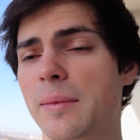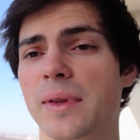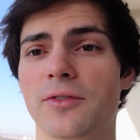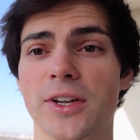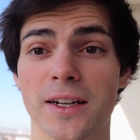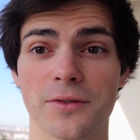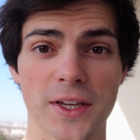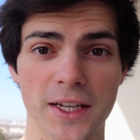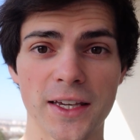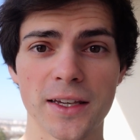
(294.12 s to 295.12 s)
I'm living in a
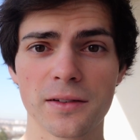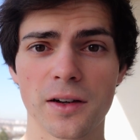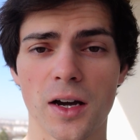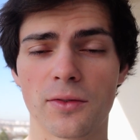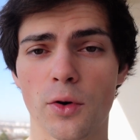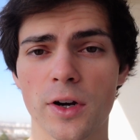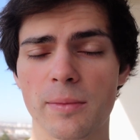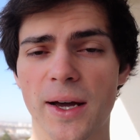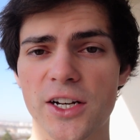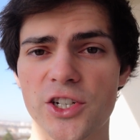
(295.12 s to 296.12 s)
WG, a
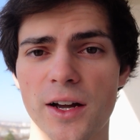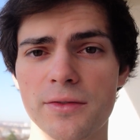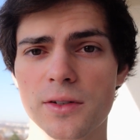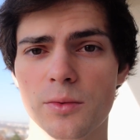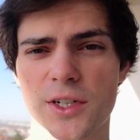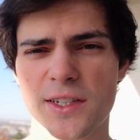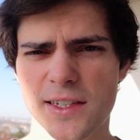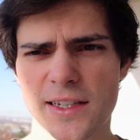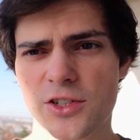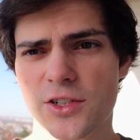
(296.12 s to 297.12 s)
Wohngemeinschaft, which is
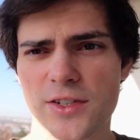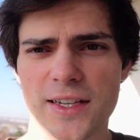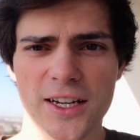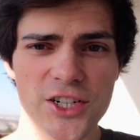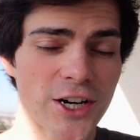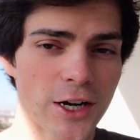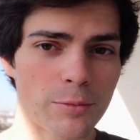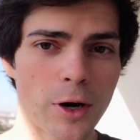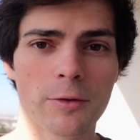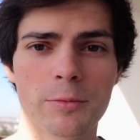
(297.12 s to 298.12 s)
essentially just like a shared
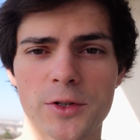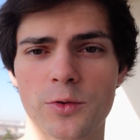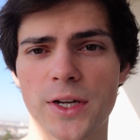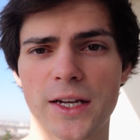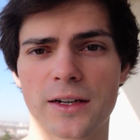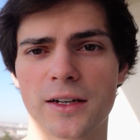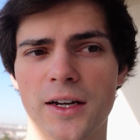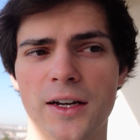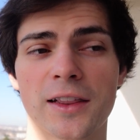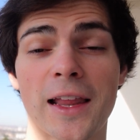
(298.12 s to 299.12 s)
apartment between
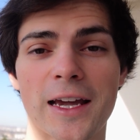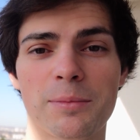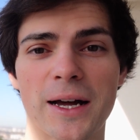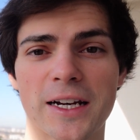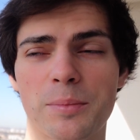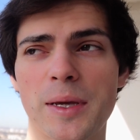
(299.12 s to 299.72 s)
like-minded